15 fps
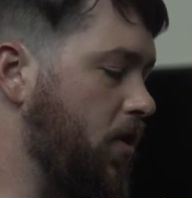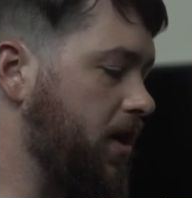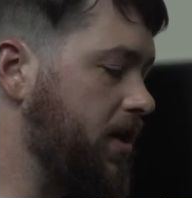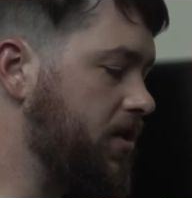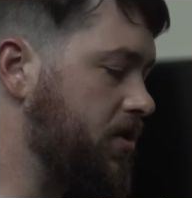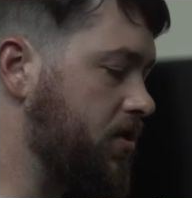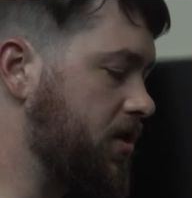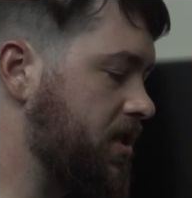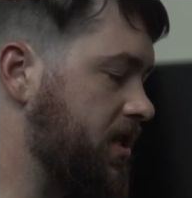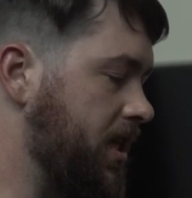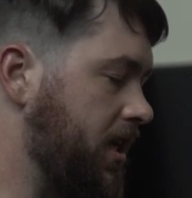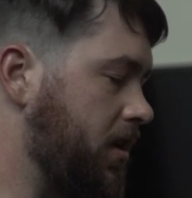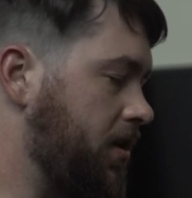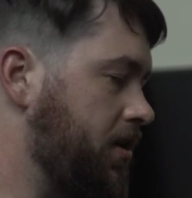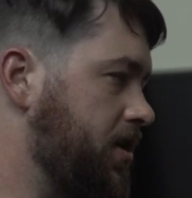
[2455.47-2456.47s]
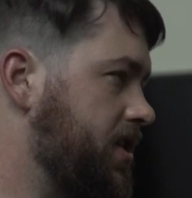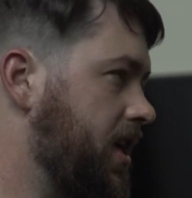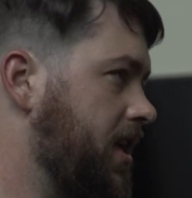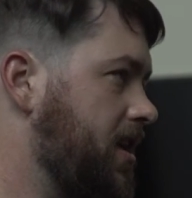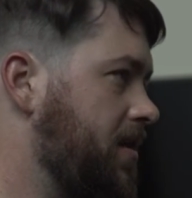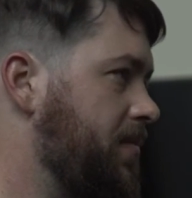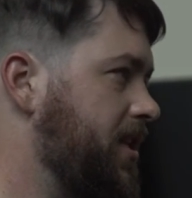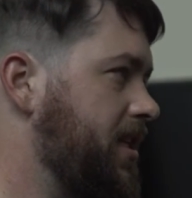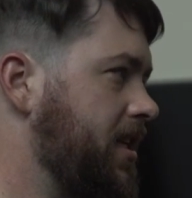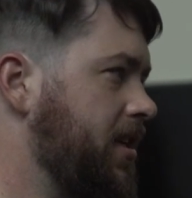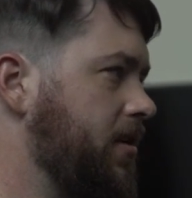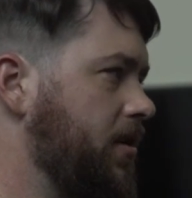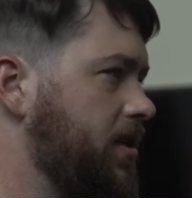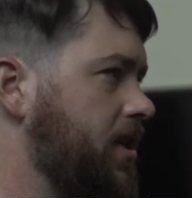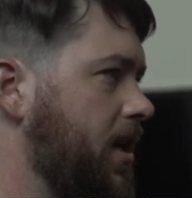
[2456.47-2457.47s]
what a user is seeing on your site at a
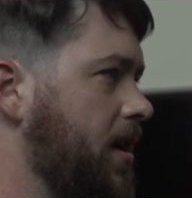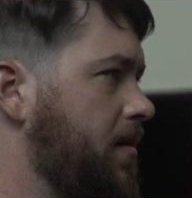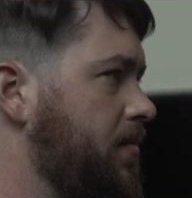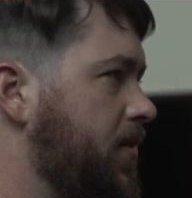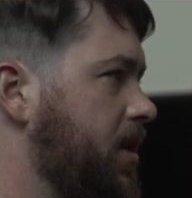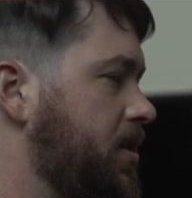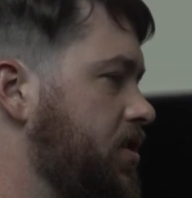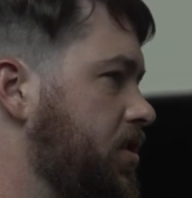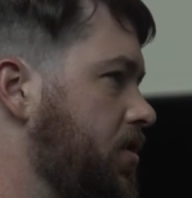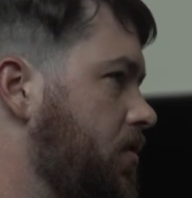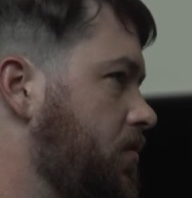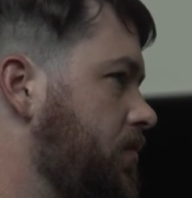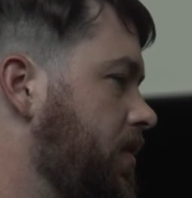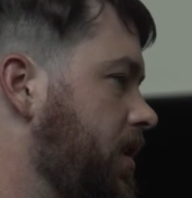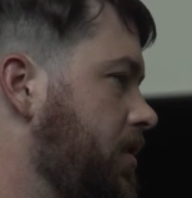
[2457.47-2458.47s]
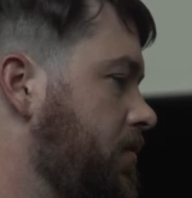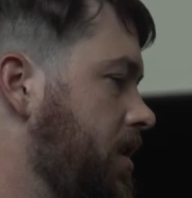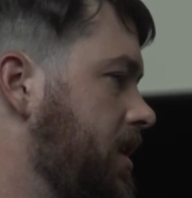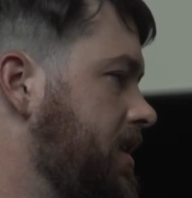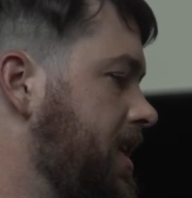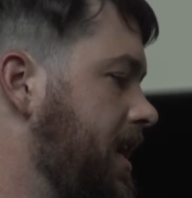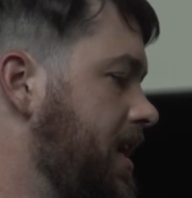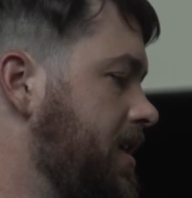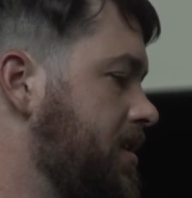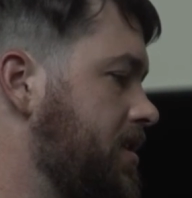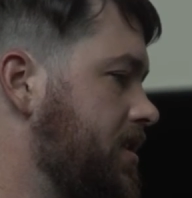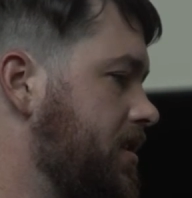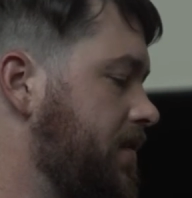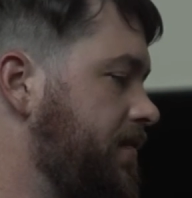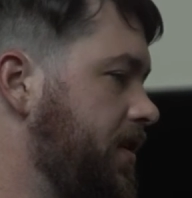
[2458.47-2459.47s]
particular time, because you don't really want to
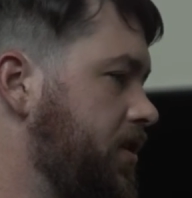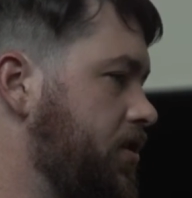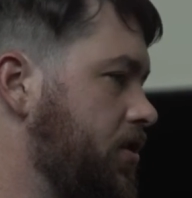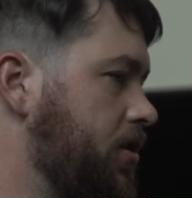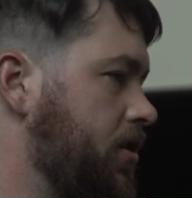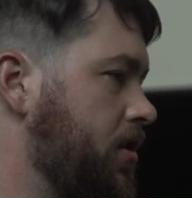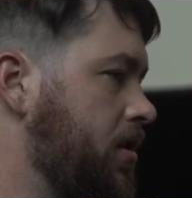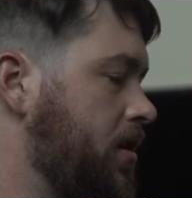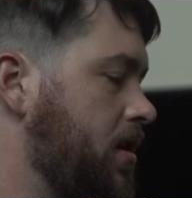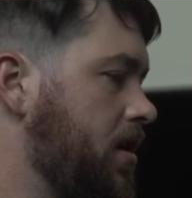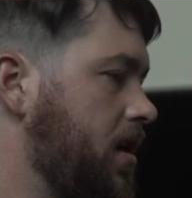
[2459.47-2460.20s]
test a feature